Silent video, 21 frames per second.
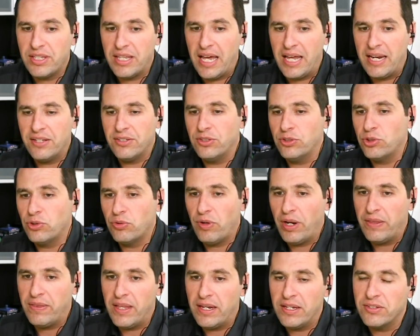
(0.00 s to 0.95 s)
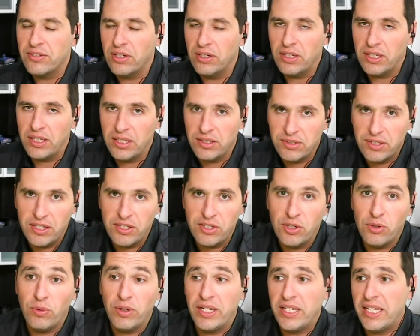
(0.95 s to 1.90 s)
That is a trend that is going to
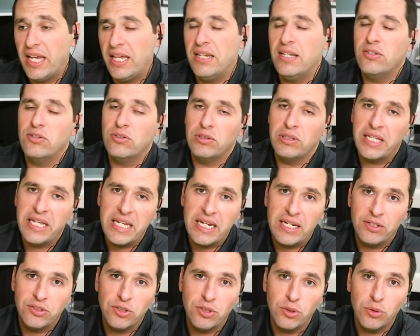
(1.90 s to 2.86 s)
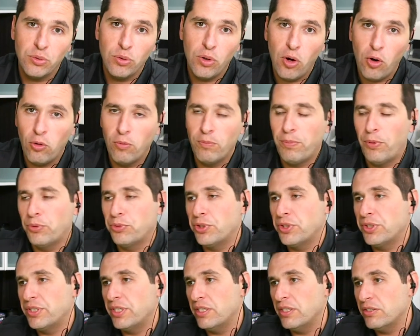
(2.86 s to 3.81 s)
continue. And again, it's leading to home
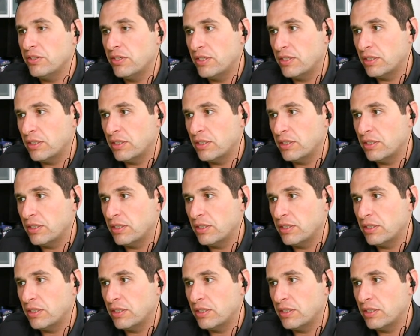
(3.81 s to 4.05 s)
purchases.